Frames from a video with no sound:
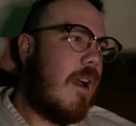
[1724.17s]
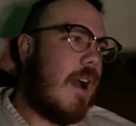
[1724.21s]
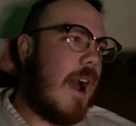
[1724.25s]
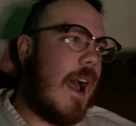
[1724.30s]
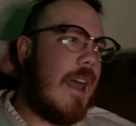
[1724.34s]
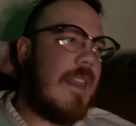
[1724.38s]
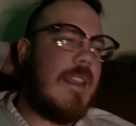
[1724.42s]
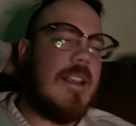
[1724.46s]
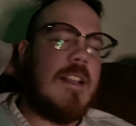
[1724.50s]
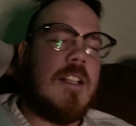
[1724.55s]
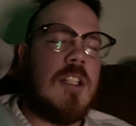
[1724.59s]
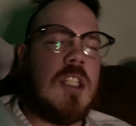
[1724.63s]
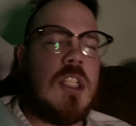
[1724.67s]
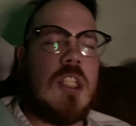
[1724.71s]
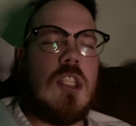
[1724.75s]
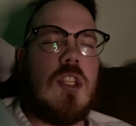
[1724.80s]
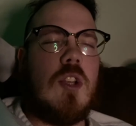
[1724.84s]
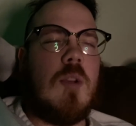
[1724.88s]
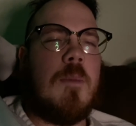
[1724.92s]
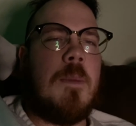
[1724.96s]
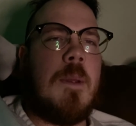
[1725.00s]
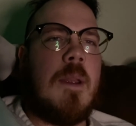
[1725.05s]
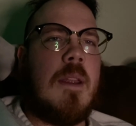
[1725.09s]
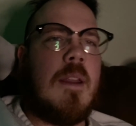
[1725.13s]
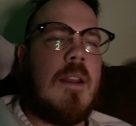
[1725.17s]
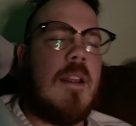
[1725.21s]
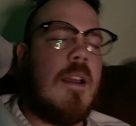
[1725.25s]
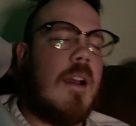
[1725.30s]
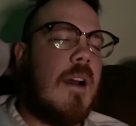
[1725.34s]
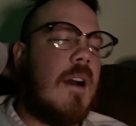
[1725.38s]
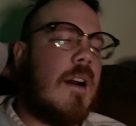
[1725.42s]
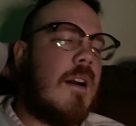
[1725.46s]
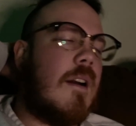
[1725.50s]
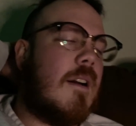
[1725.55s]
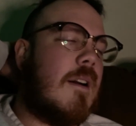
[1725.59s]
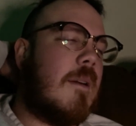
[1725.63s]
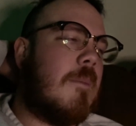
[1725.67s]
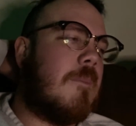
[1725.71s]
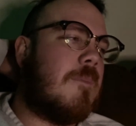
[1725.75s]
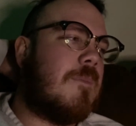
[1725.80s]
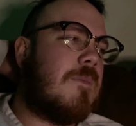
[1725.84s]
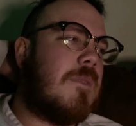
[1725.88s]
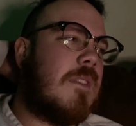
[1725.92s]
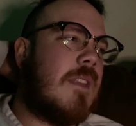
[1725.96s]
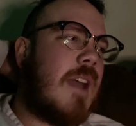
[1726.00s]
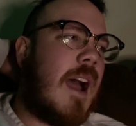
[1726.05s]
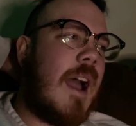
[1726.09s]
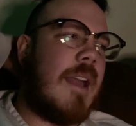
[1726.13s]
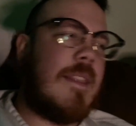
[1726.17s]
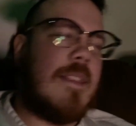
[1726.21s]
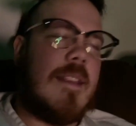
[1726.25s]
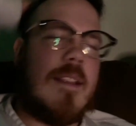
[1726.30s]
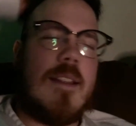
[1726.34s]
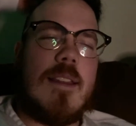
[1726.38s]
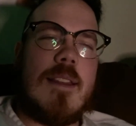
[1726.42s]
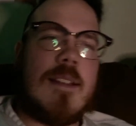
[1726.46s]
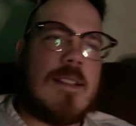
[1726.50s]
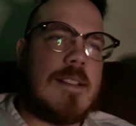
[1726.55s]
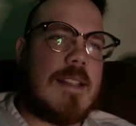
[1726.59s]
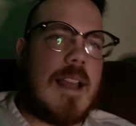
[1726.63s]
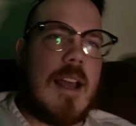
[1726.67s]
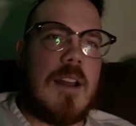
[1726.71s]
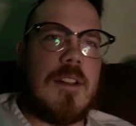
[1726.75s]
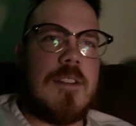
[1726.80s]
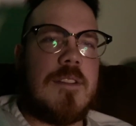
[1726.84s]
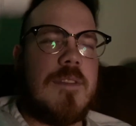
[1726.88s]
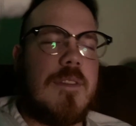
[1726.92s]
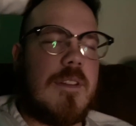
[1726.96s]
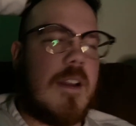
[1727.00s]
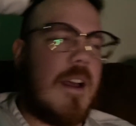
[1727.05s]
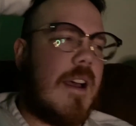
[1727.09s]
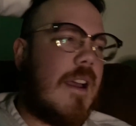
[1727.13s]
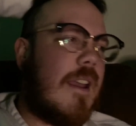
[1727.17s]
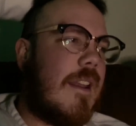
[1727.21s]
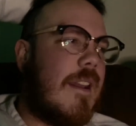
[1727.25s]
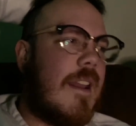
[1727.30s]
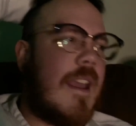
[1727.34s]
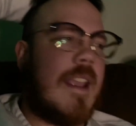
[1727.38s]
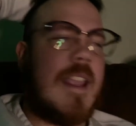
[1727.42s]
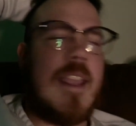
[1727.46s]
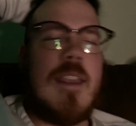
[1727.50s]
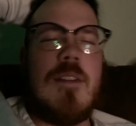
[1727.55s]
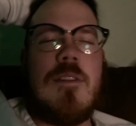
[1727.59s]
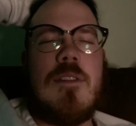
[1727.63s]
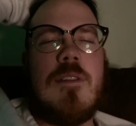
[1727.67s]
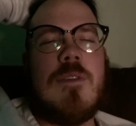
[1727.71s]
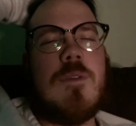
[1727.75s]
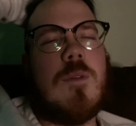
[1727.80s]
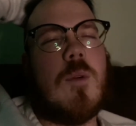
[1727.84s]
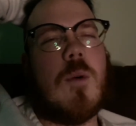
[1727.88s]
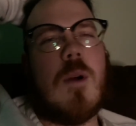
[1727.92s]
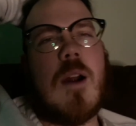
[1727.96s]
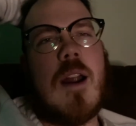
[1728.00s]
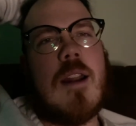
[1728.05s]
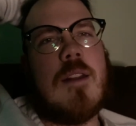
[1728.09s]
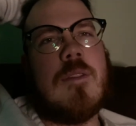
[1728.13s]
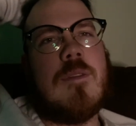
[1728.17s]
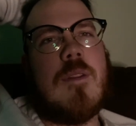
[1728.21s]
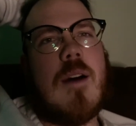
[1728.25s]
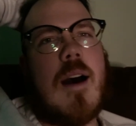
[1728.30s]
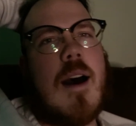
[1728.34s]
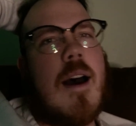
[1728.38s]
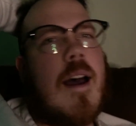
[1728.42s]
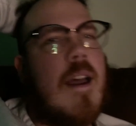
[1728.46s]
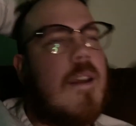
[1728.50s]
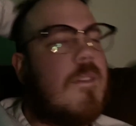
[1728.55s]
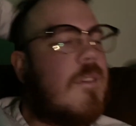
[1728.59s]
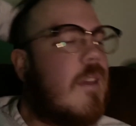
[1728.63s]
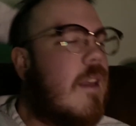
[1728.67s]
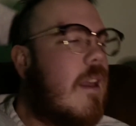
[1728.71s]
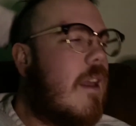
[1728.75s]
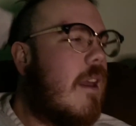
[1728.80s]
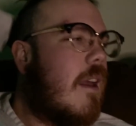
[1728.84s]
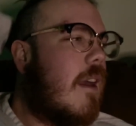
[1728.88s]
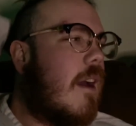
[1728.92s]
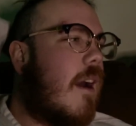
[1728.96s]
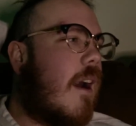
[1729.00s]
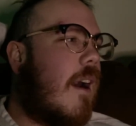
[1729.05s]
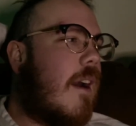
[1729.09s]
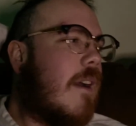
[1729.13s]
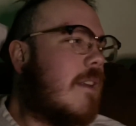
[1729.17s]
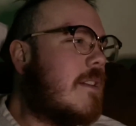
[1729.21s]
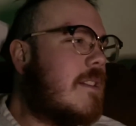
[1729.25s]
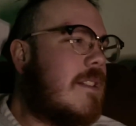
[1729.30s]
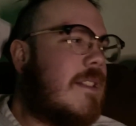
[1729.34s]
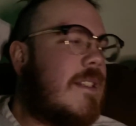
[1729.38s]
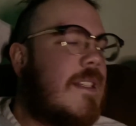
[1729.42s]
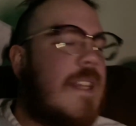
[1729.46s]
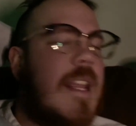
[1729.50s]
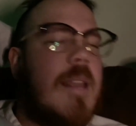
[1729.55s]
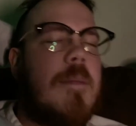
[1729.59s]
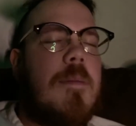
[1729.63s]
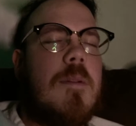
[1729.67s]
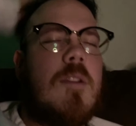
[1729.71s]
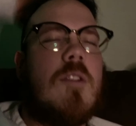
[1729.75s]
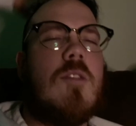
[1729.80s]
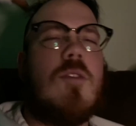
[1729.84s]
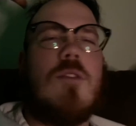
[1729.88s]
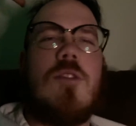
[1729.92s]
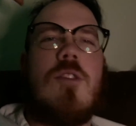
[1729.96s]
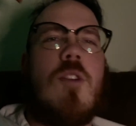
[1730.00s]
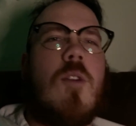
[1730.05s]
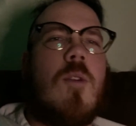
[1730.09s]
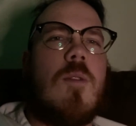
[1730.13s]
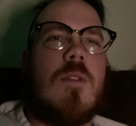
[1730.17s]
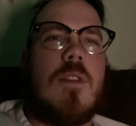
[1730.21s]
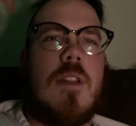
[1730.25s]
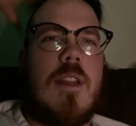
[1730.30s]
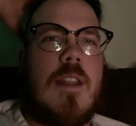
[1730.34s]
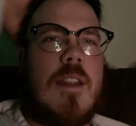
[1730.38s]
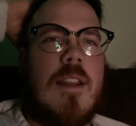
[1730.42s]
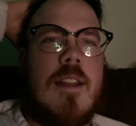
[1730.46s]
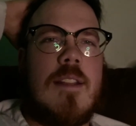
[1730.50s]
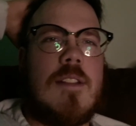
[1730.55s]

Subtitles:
I think it's stupid. I think it sounds fine. I gave it a 4 out of 5. It's typical Nolan.